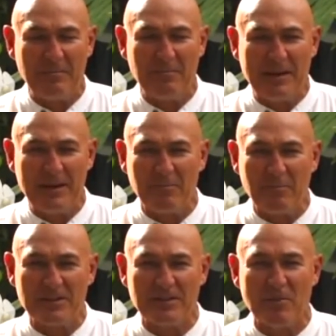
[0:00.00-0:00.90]
being in the
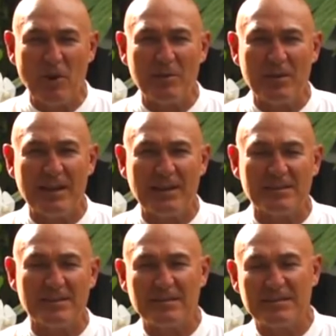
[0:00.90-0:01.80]
present moment of that.
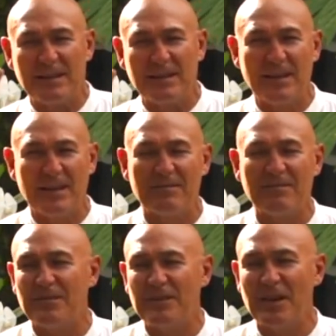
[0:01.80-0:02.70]
As I said in the other
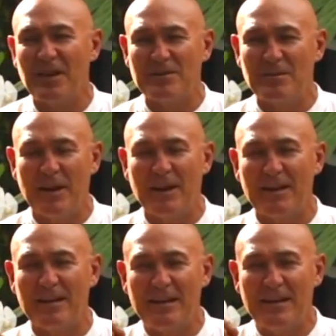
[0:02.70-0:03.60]
video, it's about
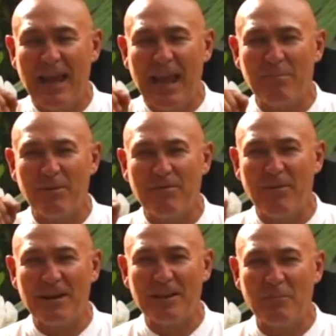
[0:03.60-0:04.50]

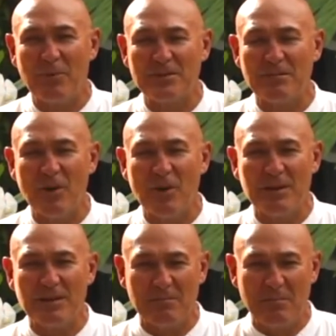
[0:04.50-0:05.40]
amplifying the present
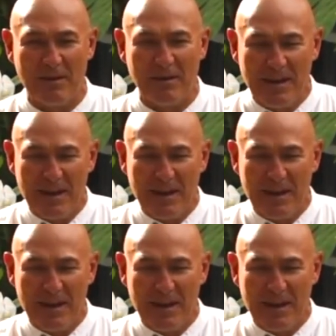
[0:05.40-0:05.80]
moment. It's about